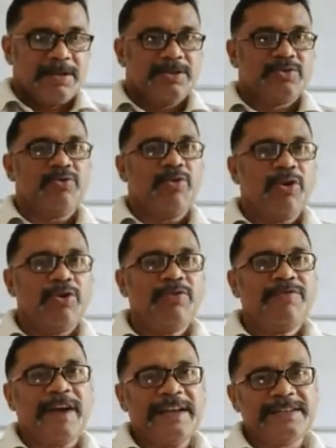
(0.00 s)
So
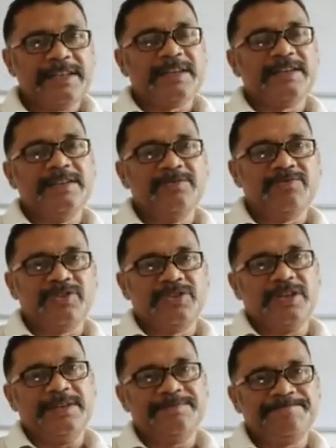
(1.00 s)
holophytic
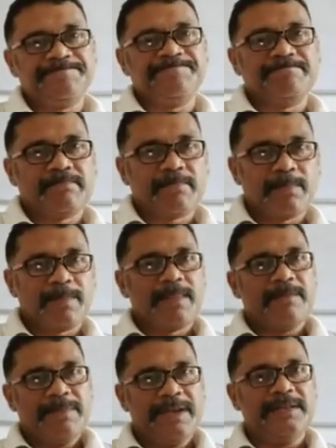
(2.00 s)
nutrition
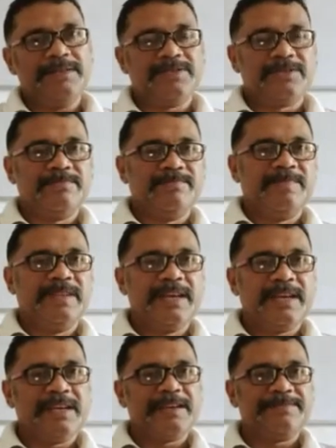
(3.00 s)
means
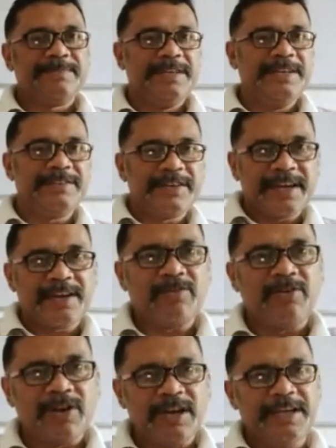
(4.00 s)
they
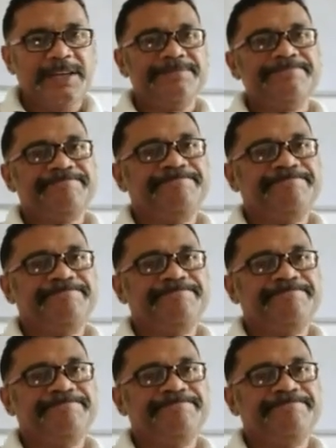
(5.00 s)
intake only